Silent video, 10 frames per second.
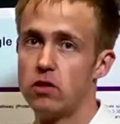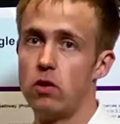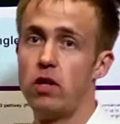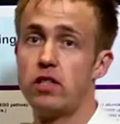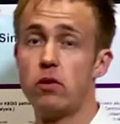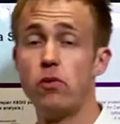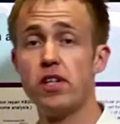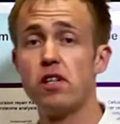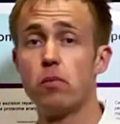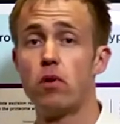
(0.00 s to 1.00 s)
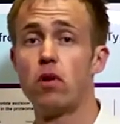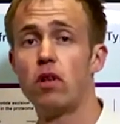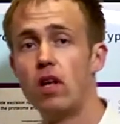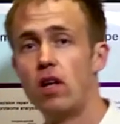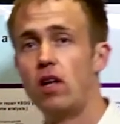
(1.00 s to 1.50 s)
So it's a
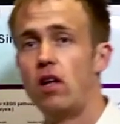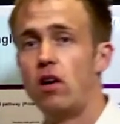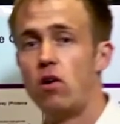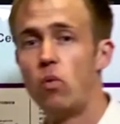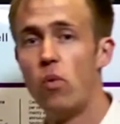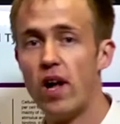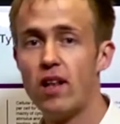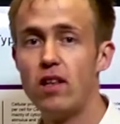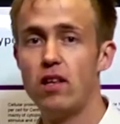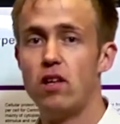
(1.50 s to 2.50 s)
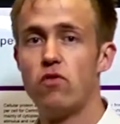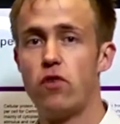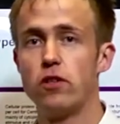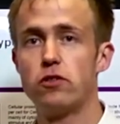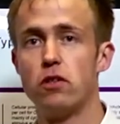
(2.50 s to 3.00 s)
reasonable, well
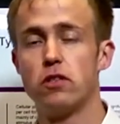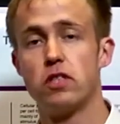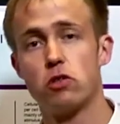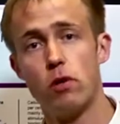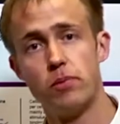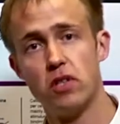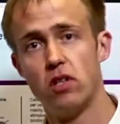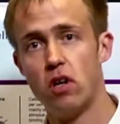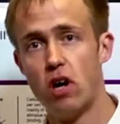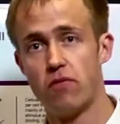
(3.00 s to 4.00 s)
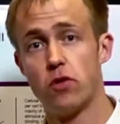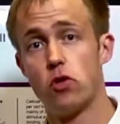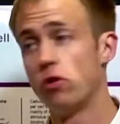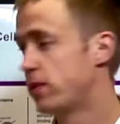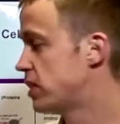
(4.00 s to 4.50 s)
functional description of the
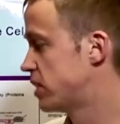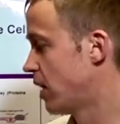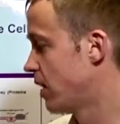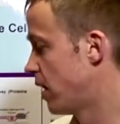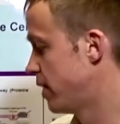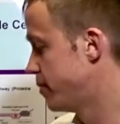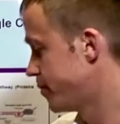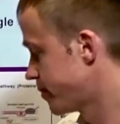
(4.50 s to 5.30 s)
human cell line.